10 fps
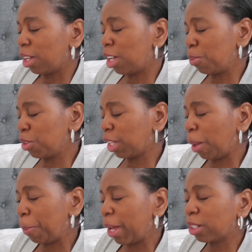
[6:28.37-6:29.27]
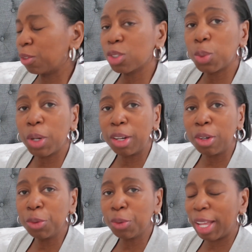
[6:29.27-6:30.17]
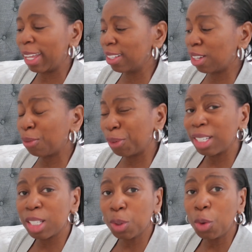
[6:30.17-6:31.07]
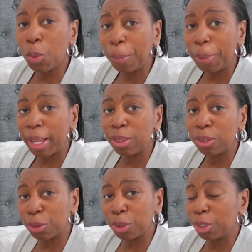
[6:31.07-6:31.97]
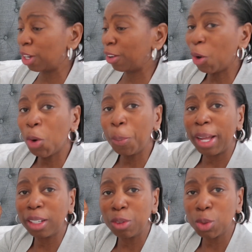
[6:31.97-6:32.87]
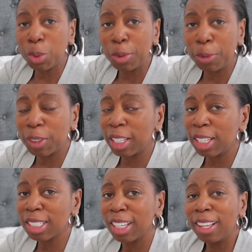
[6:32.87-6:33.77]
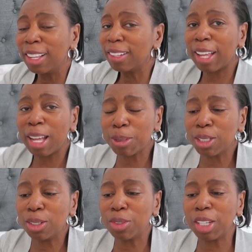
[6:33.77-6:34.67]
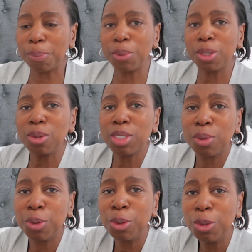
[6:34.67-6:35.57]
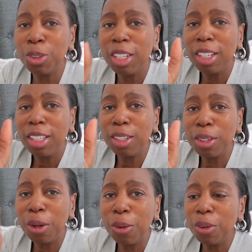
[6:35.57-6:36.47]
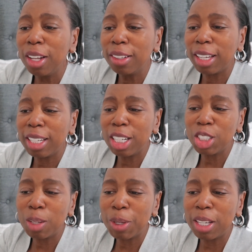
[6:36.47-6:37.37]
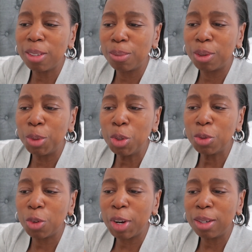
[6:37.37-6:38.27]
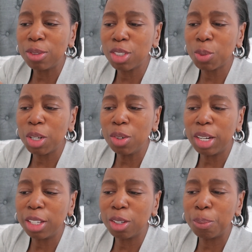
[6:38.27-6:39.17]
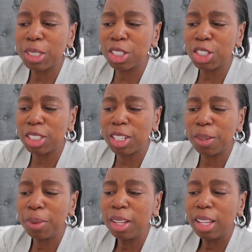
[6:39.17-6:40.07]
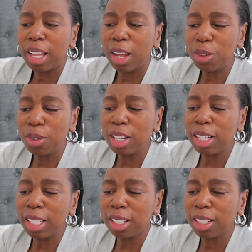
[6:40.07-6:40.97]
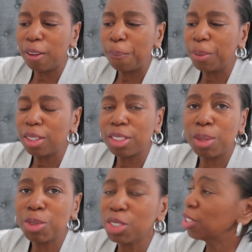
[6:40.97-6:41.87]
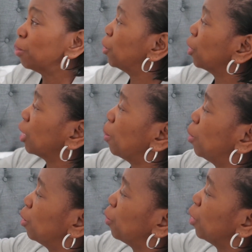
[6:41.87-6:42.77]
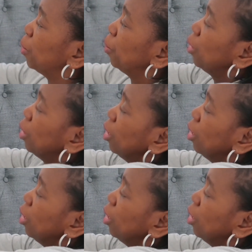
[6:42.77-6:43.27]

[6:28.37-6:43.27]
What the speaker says: you get a pack of 12. And I think these were £1 for a whole pack of 12 of these. They're absolutely beautiful. You know, they can actually be moved around as well, like you can position them how you like. So I'm just going to put a couple of them